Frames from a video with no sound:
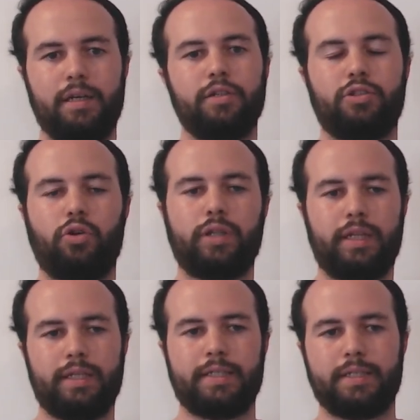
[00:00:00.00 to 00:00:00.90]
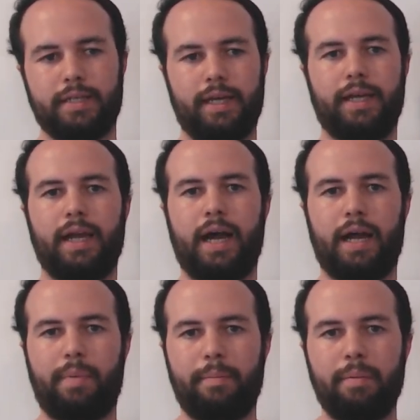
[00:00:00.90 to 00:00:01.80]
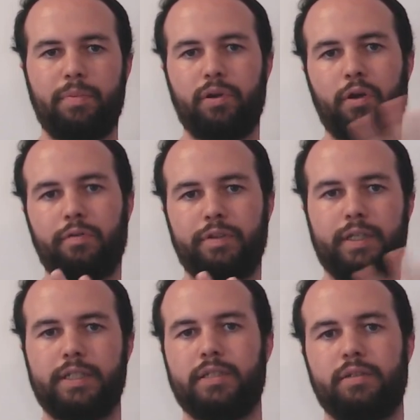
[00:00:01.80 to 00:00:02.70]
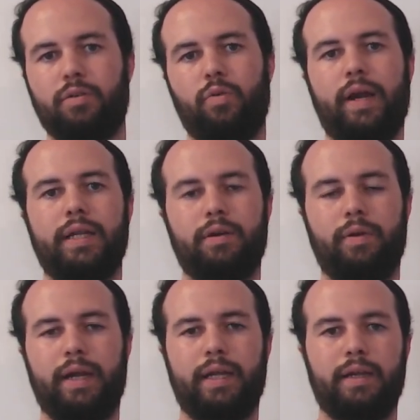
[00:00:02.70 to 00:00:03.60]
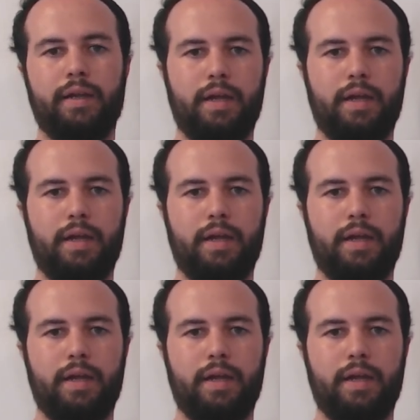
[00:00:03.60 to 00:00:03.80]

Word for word: So the disks say, I'm a member of this RAID array,